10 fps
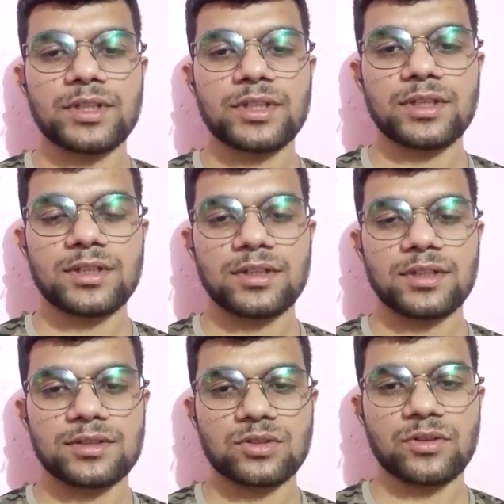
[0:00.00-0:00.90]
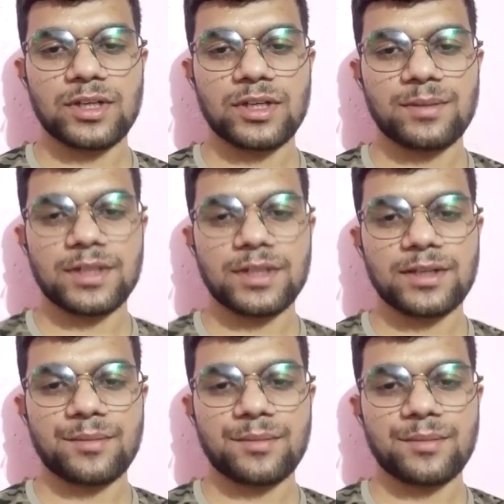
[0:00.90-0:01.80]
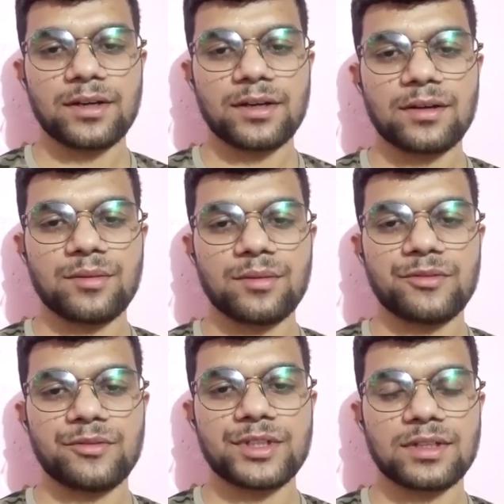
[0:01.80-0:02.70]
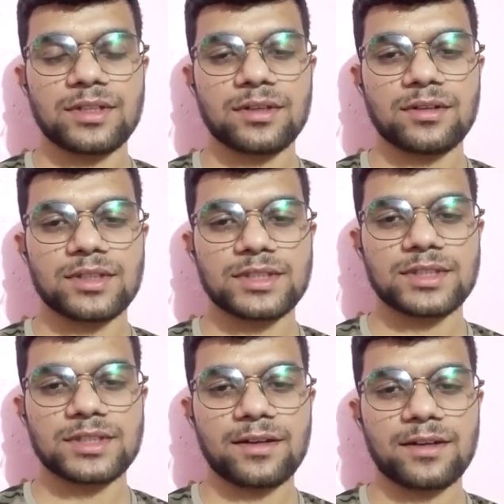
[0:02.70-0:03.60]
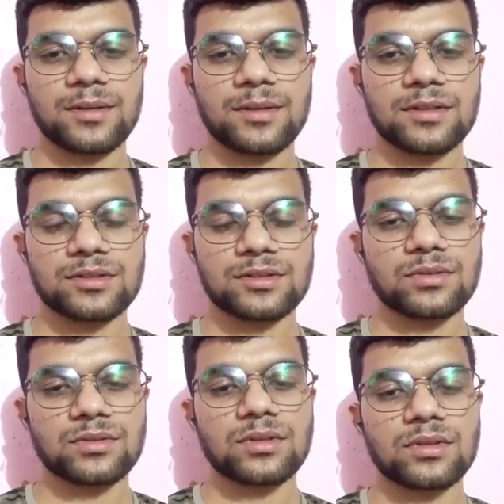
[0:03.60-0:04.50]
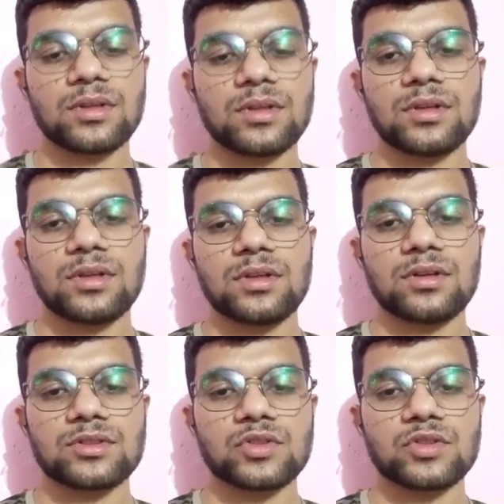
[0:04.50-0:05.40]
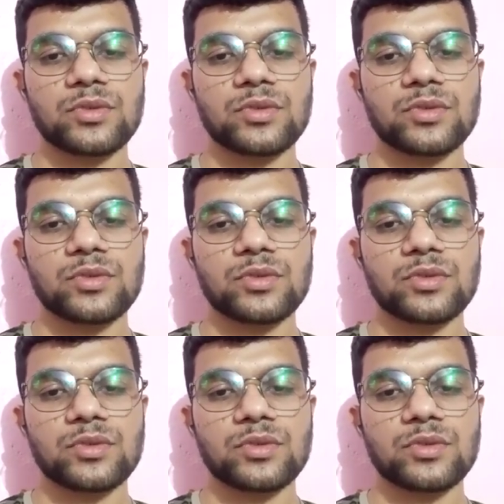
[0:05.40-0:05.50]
So we'll go with that instead of using not biodegradable and not recyclable plastic.